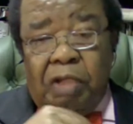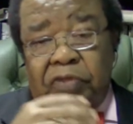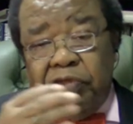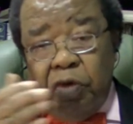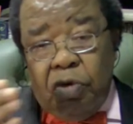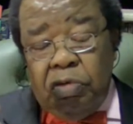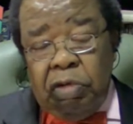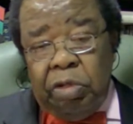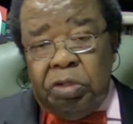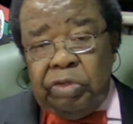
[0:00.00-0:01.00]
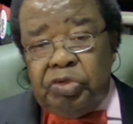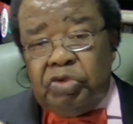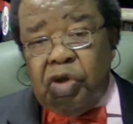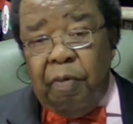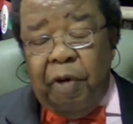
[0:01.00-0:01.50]
And so
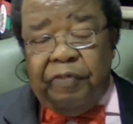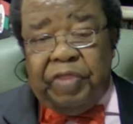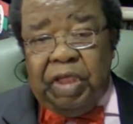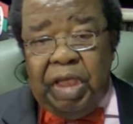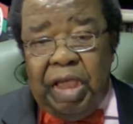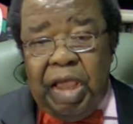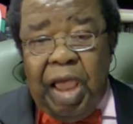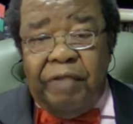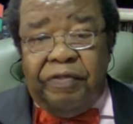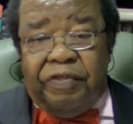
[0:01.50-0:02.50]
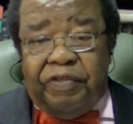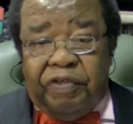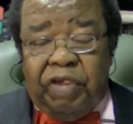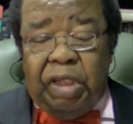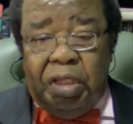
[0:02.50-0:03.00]
some of the
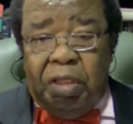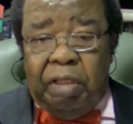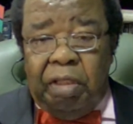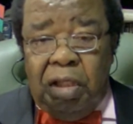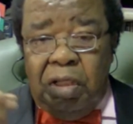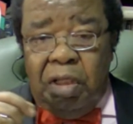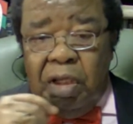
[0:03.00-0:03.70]
ANC